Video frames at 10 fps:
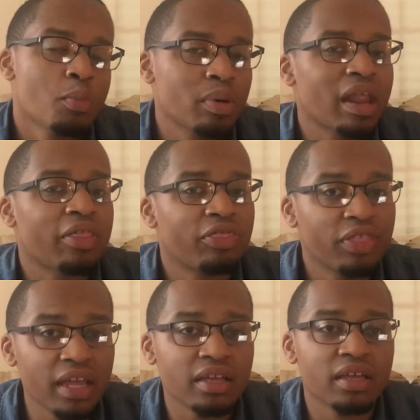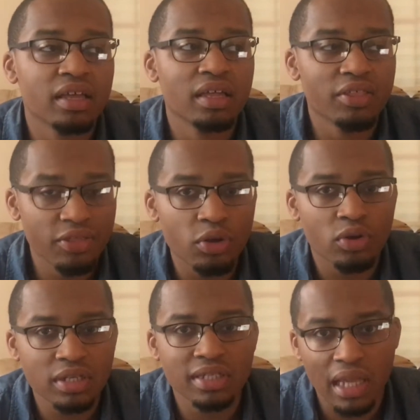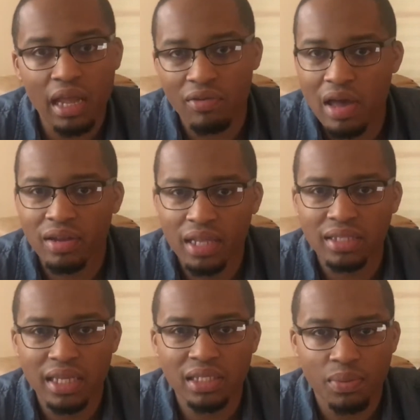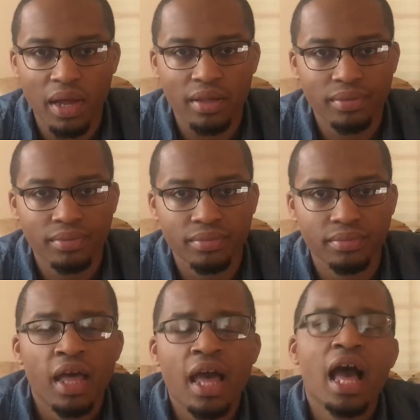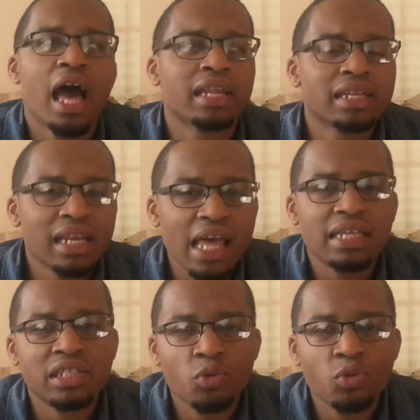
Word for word: But I think they're going to stay around that 10 spot. Unless